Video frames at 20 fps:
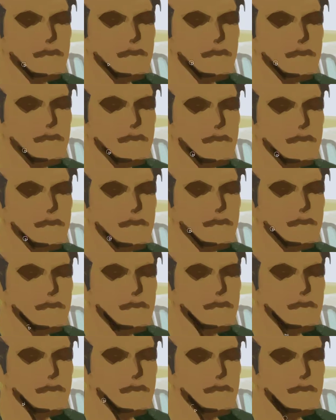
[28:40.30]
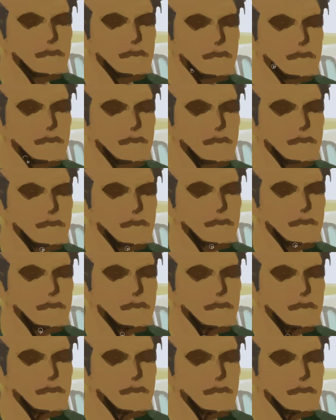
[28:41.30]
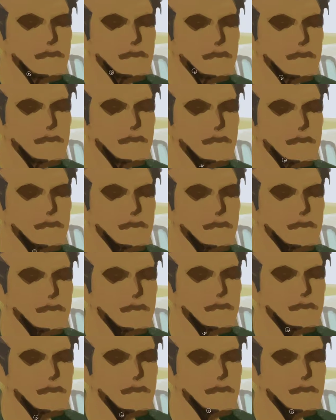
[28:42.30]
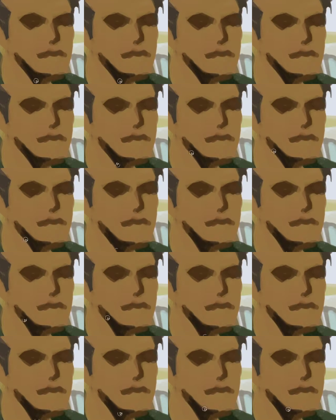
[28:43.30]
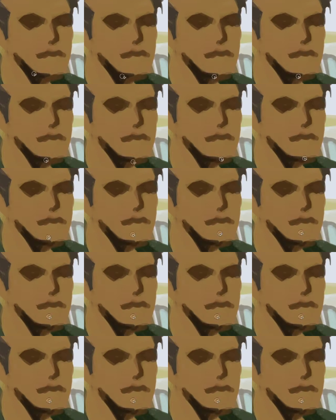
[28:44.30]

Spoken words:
Okay, and then if I remember correctly it goes down like this from the photo.